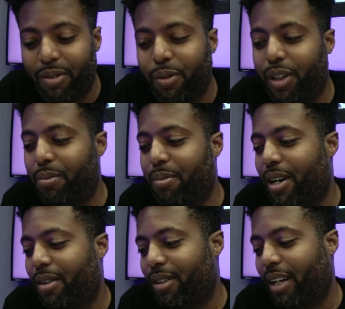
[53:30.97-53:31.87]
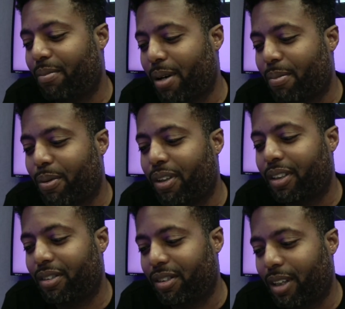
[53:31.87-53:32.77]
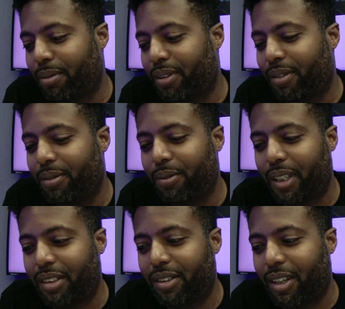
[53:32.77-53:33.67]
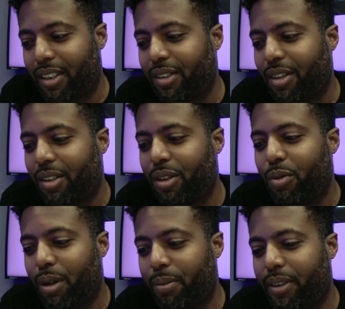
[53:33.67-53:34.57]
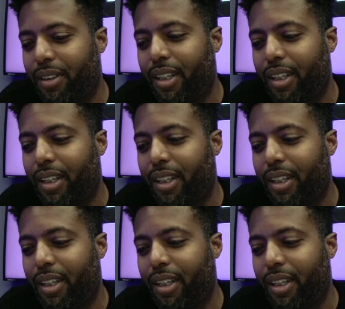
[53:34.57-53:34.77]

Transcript: weird about like my porn consumption when I started talking to women.